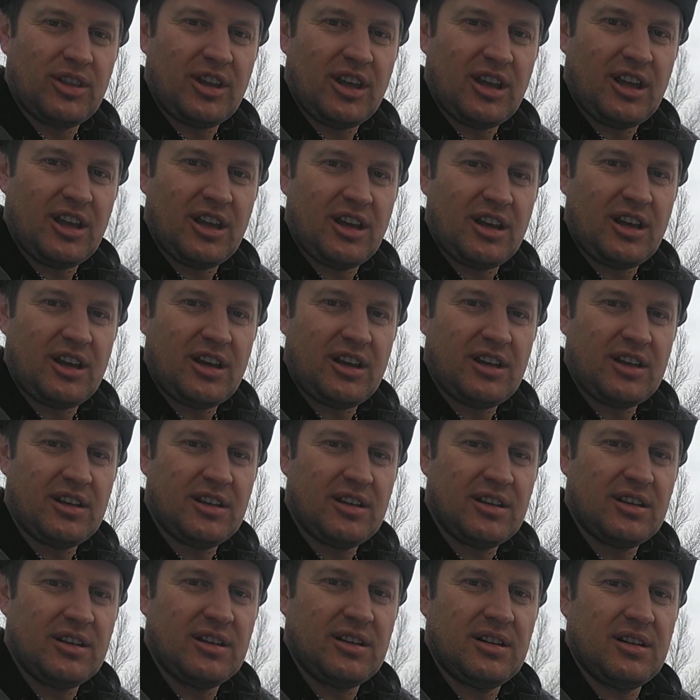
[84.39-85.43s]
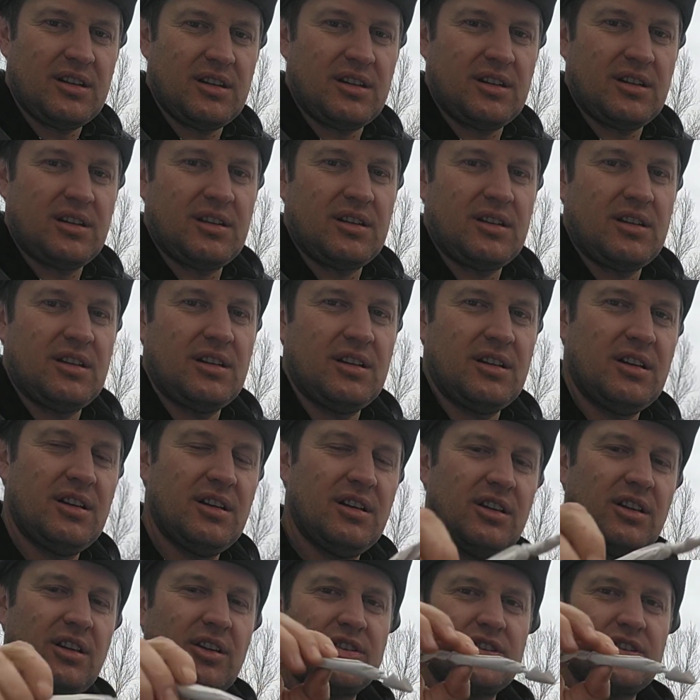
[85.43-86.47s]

a little